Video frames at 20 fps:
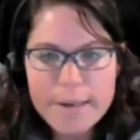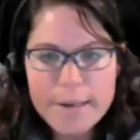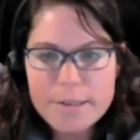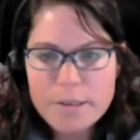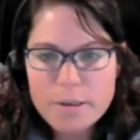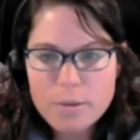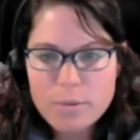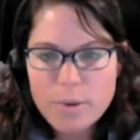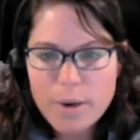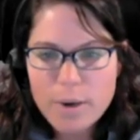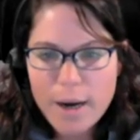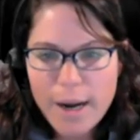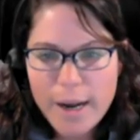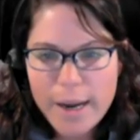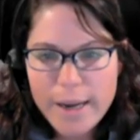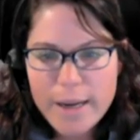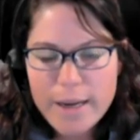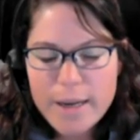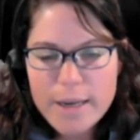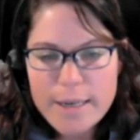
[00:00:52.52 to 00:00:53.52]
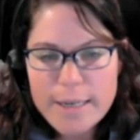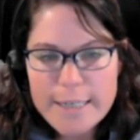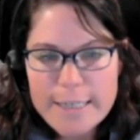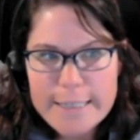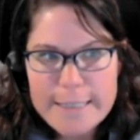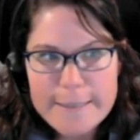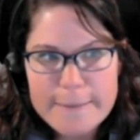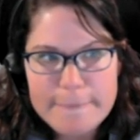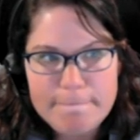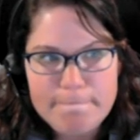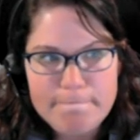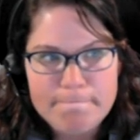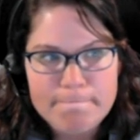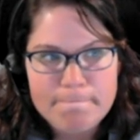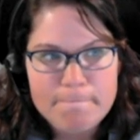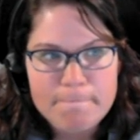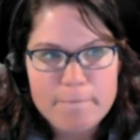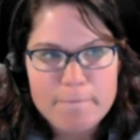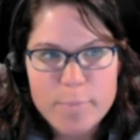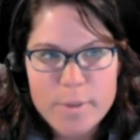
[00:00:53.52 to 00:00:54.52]
so I um
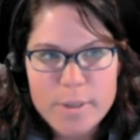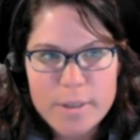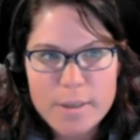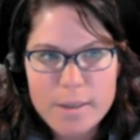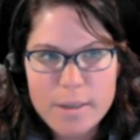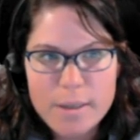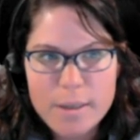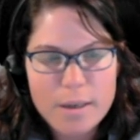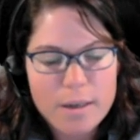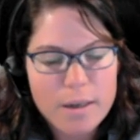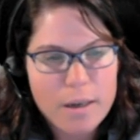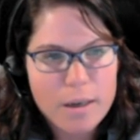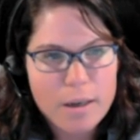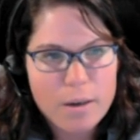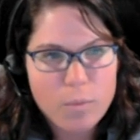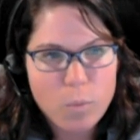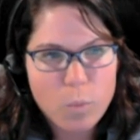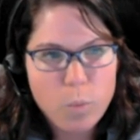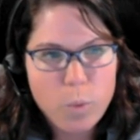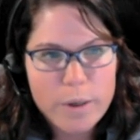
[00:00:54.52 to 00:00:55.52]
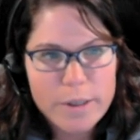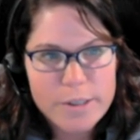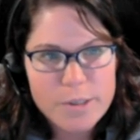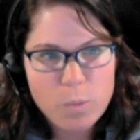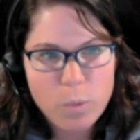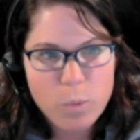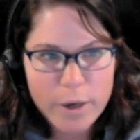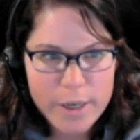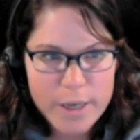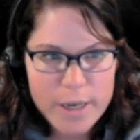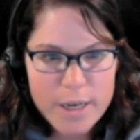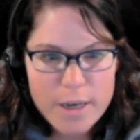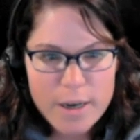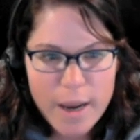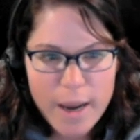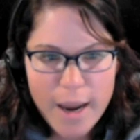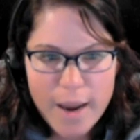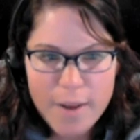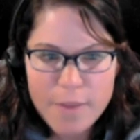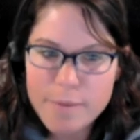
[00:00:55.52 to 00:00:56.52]
was working
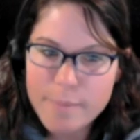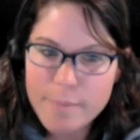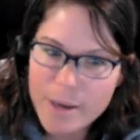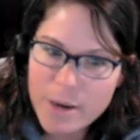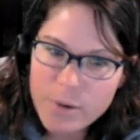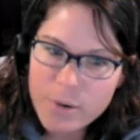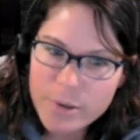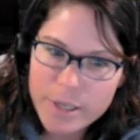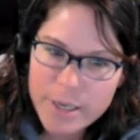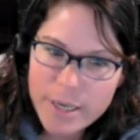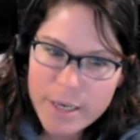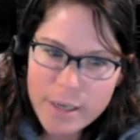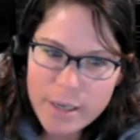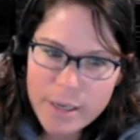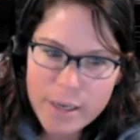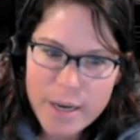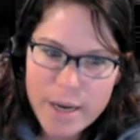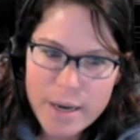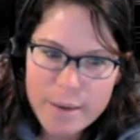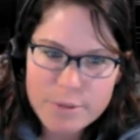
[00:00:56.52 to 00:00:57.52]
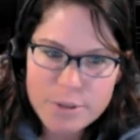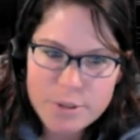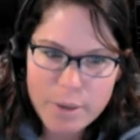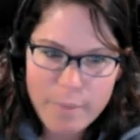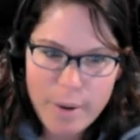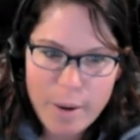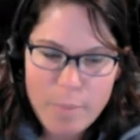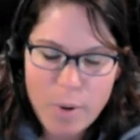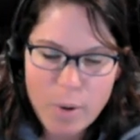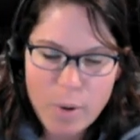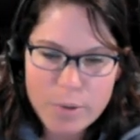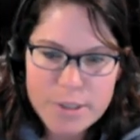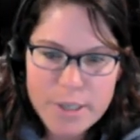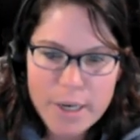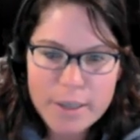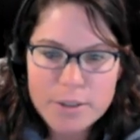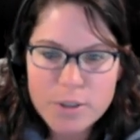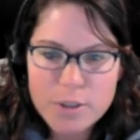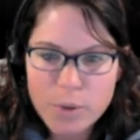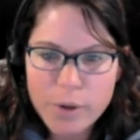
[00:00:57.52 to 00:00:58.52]
at the Mayo Clinic um, doing my
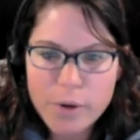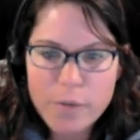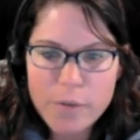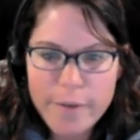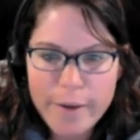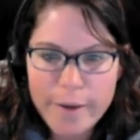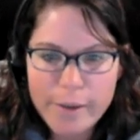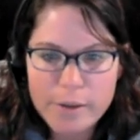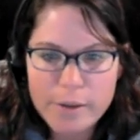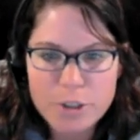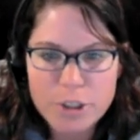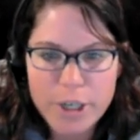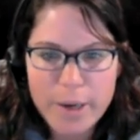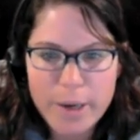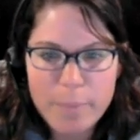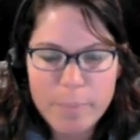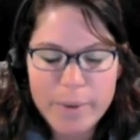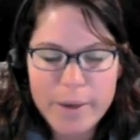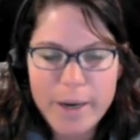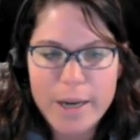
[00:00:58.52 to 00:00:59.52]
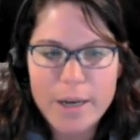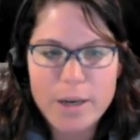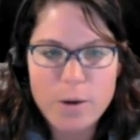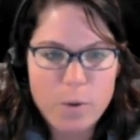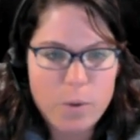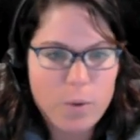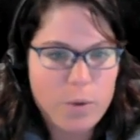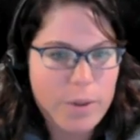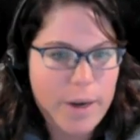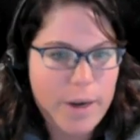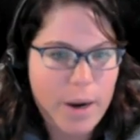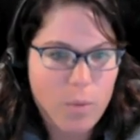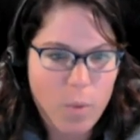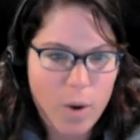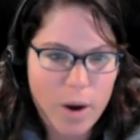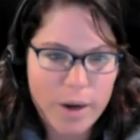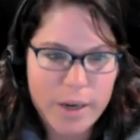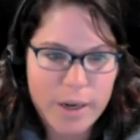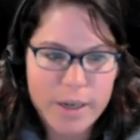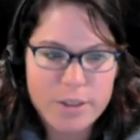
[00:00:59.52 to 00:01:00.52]
postdoctoral fellowship, but I knew that I
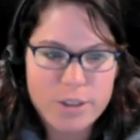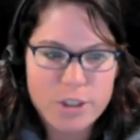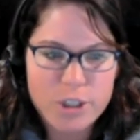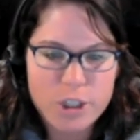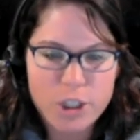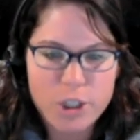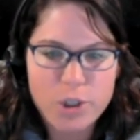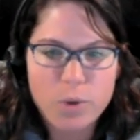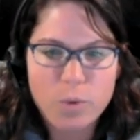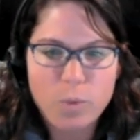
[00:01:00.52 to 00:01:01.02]
wanted to